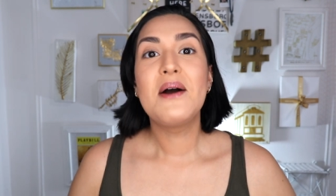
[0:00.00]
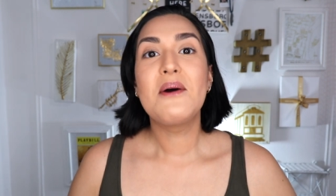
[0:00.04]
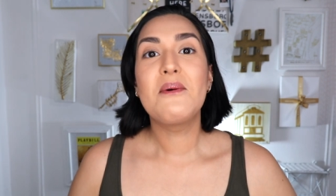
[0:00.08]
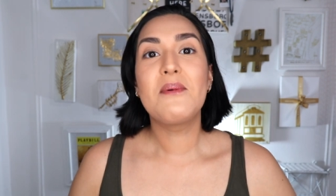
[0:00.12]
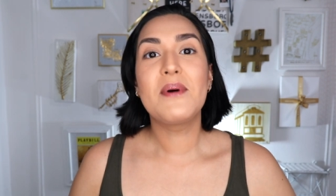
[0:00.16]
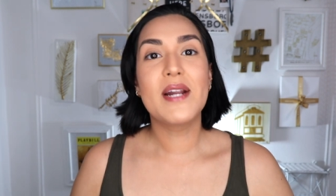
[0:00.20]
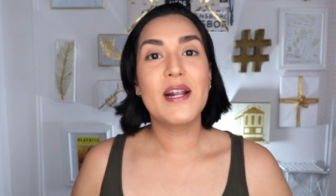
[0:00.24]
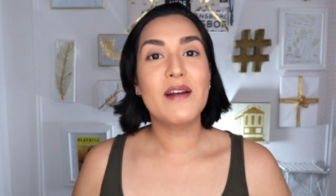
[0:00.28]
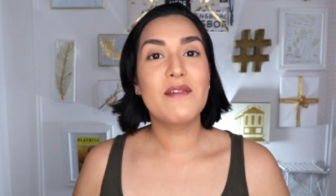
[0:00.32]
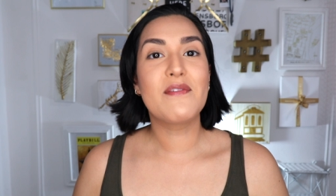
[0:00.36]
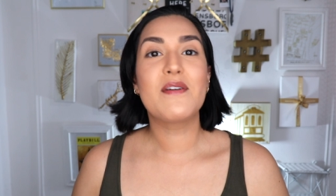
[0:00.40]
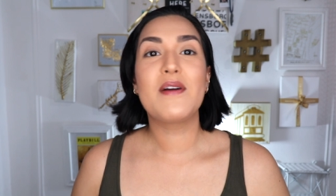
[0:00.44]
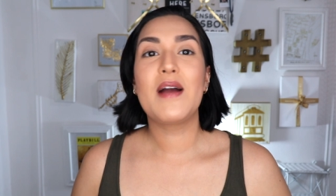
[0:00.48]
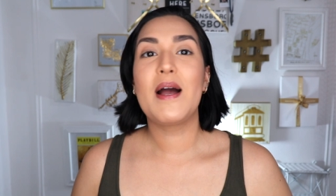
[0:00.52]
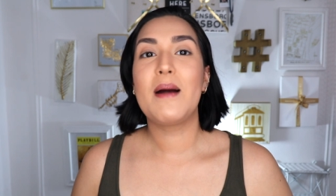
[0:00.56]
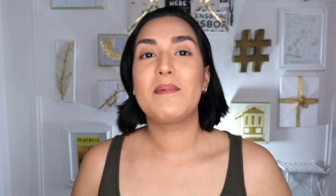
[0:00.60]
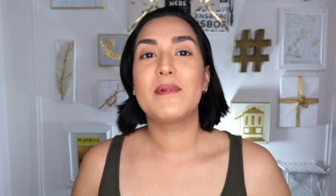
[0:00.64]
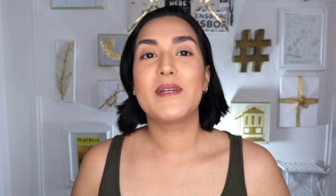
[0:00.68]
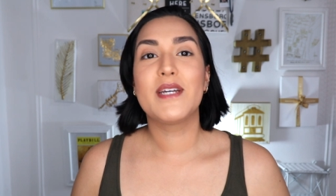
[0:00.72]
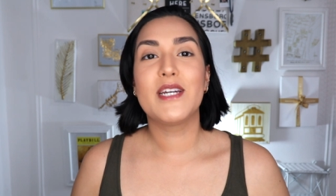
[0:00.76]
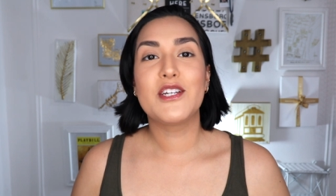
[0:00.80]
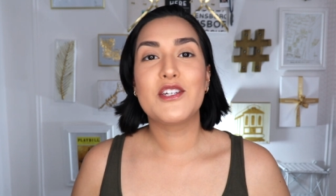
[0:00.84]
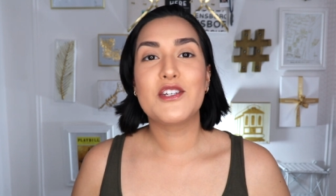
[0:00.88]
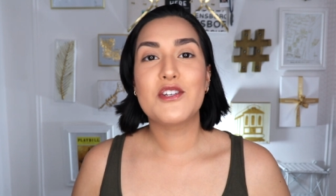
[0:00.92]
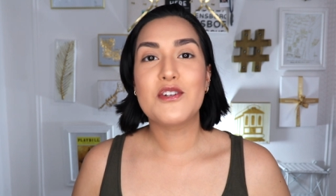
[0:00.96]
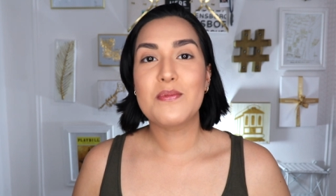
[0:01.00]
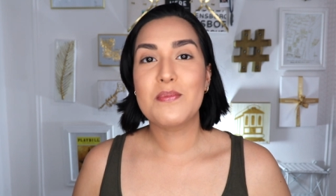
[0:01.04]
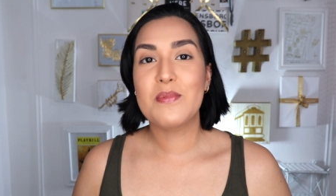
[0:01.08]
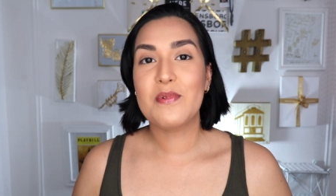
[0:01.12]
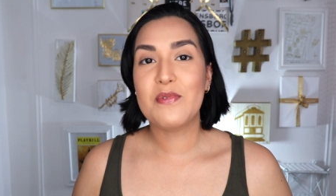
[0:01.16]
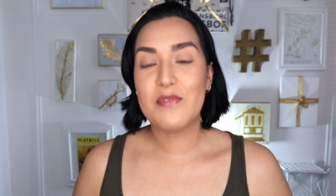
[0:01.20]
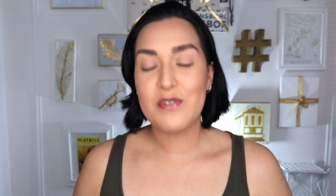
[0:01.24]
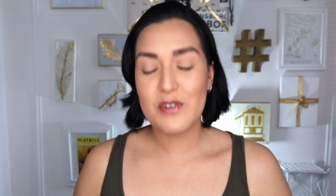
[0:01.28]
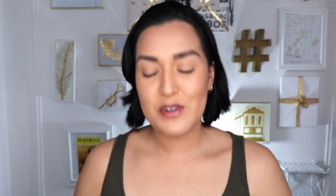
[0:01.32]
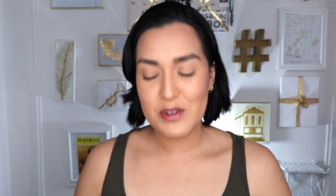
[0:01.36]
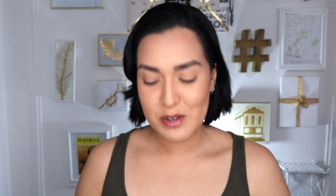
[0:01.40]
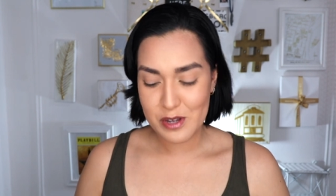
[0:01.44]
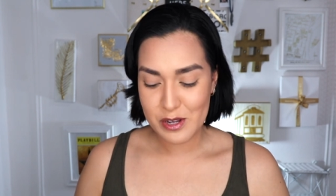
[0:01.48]
Whatever application you
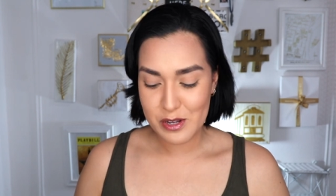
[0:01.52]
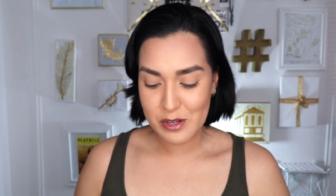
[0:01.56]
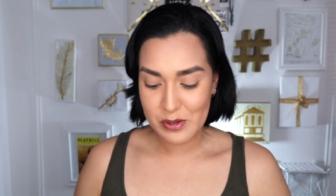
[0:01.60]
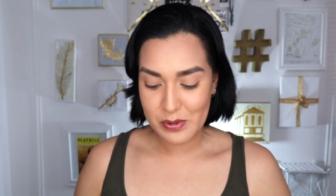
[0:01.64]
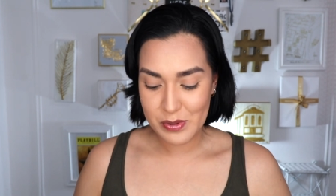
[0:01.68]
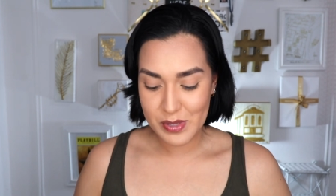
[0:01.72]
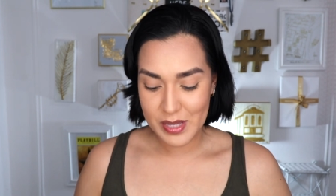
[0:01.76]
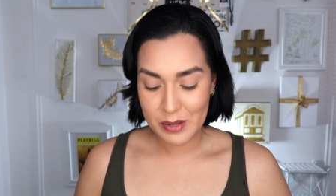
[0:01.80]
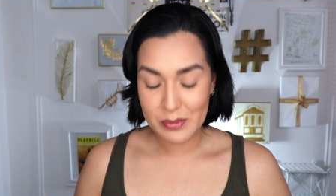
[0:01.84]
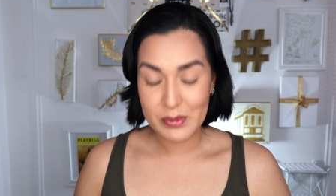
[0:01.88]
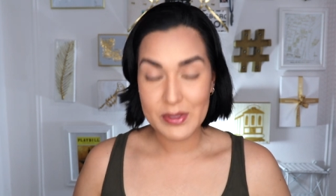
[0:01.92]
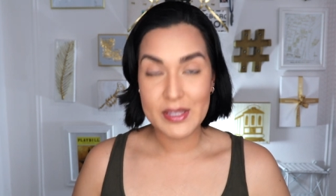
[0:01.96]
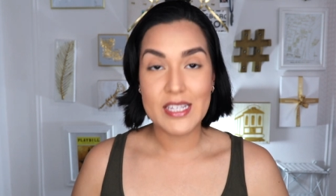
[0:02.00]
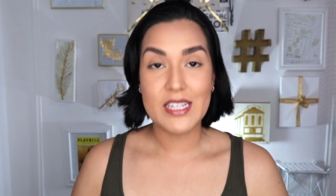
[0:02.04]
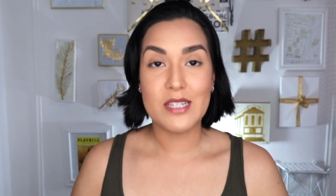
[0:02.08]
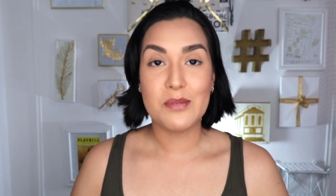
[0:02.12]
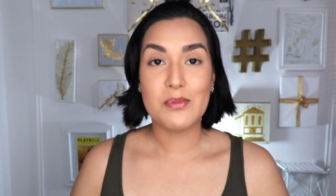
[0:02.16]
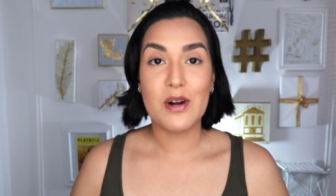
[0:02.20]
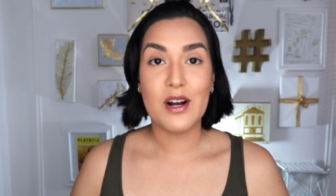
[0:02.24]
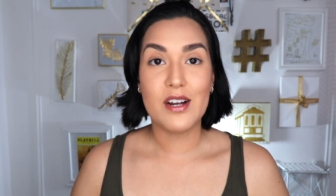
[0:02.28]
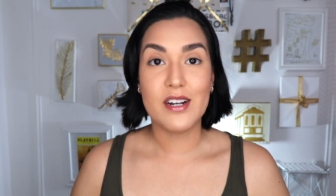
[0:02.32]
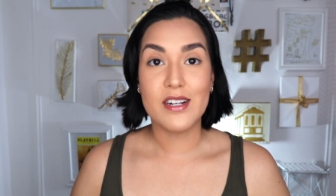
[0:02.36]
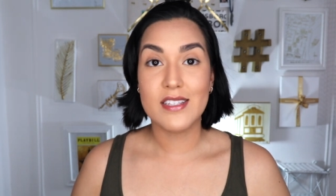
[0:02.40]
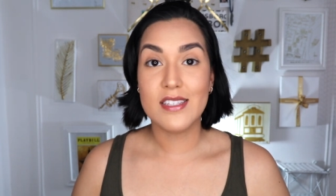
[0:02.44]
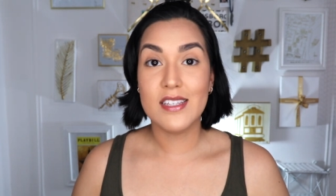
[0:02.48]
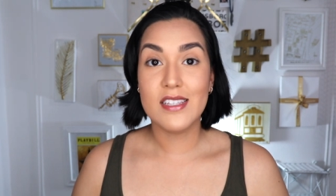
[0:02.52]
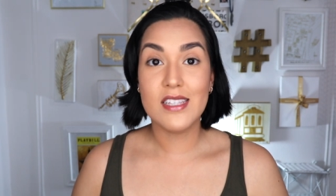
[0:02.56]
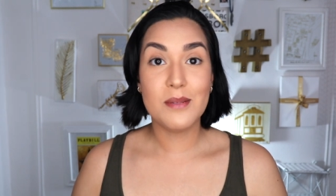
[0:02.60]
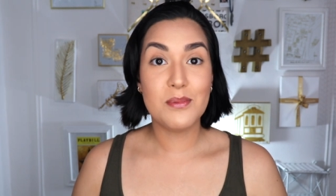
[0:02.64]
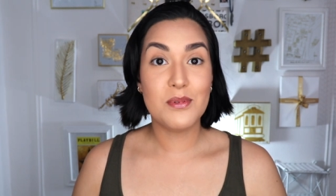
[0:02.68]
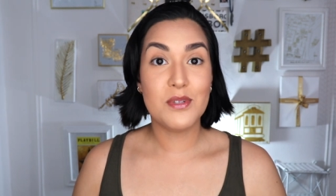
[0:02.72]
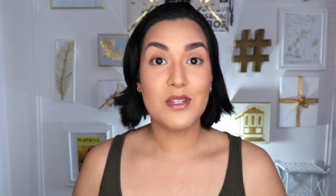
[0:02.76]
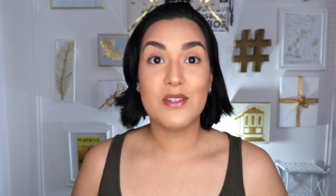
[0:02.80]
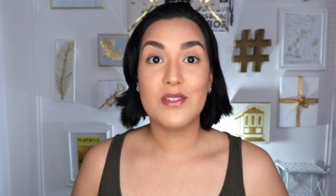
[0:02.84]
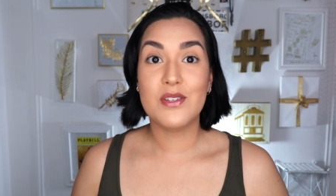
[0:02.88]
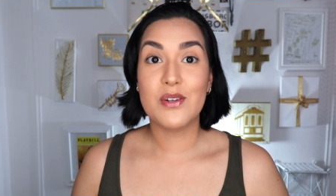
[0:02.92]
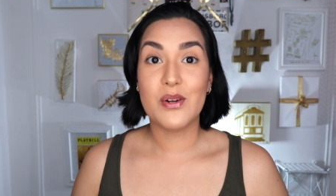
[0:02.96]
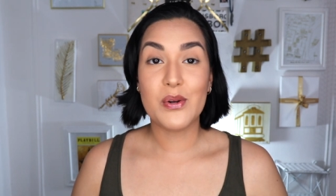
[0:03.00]
prefer, you can do that with these products. The
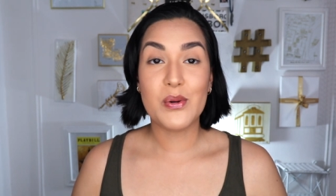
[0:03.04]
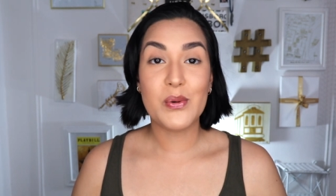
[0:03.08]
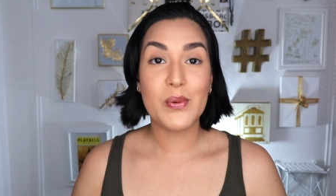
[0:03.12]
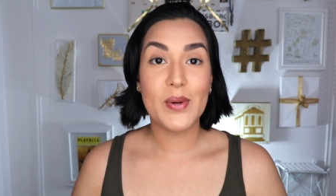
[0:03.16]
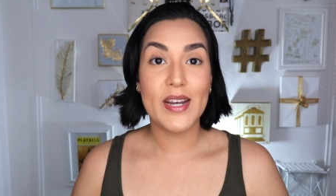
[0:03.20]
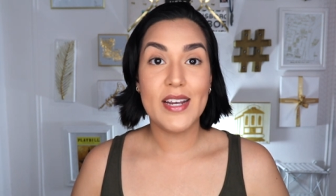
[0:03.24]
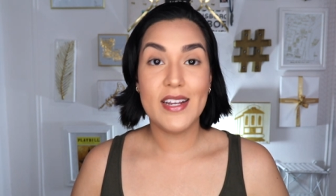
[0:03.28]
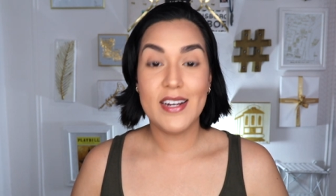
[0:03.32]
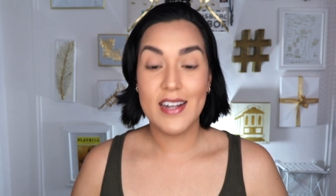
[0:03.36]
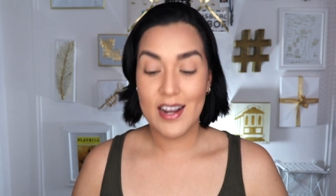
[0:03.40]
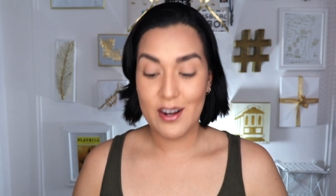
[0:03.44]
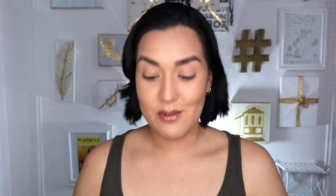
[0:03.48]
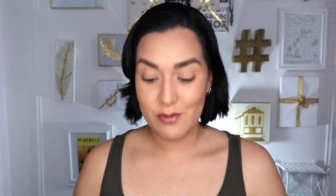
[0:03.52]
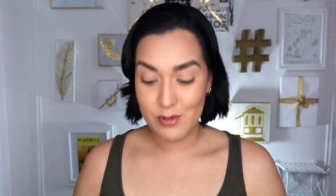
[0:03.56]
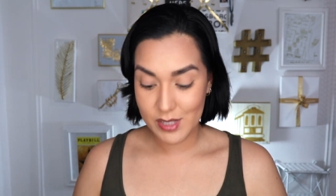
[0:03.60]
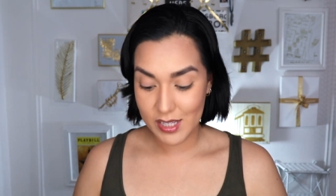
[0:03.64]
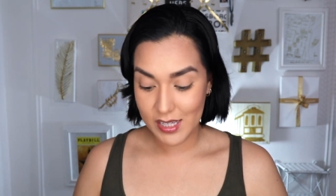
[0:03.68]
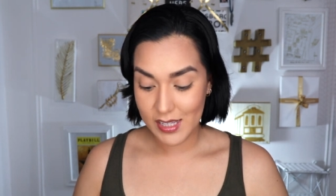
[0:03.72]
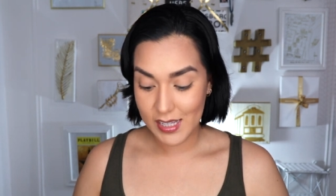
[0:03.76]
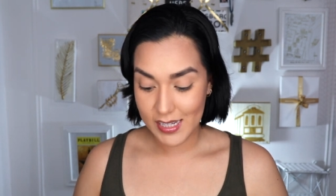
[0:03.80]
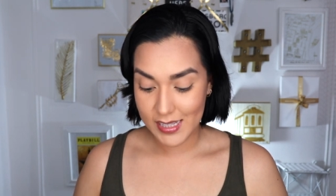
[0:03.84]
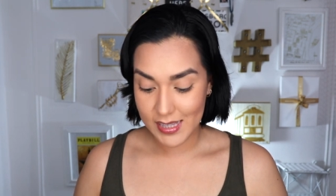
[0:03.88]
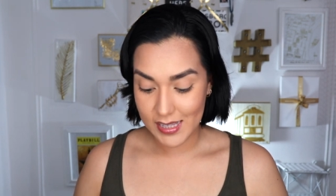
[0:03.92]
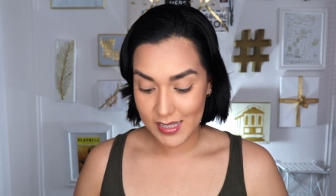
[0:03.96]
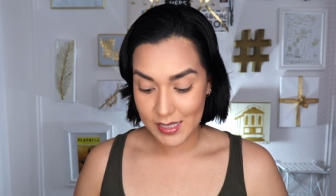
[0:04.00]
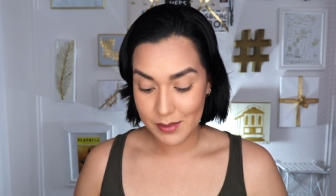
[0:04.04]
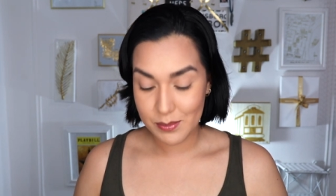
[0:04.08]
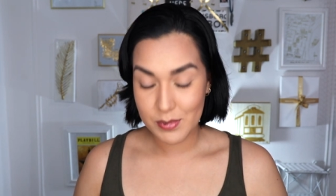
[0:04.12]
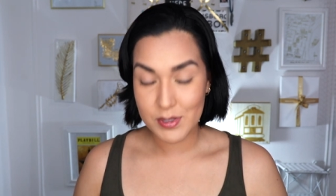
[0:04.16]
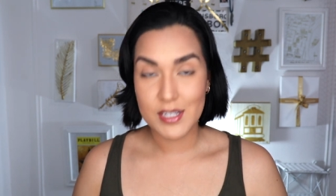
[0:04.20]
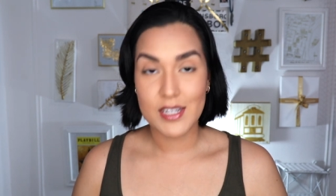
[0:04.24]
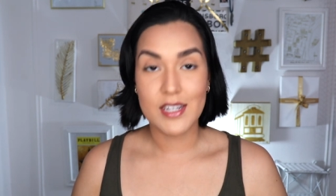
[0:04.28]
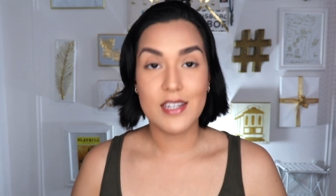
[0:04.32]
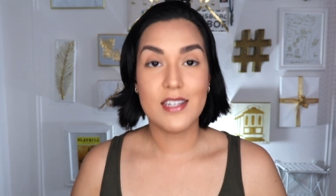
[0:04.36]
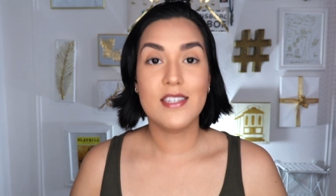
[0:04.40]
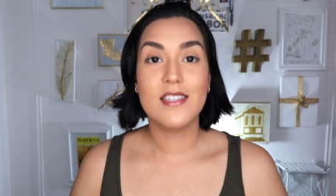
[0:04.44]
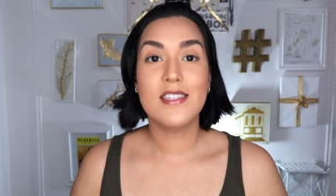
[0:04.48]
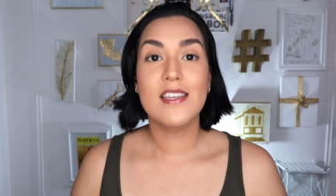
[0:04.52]
lipsticks are great. I really like the
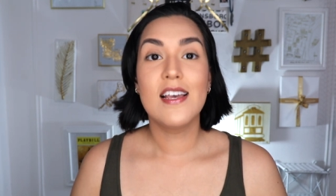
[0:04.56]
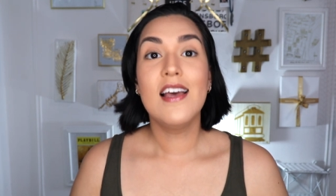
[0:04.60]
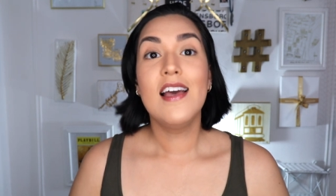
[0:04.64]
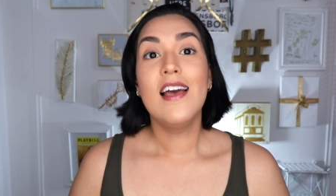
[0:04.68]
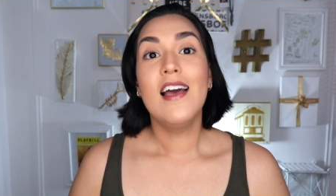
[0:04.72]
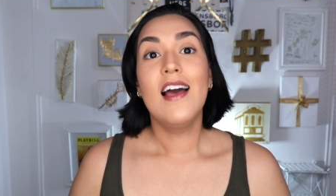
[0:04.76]
lipsticks.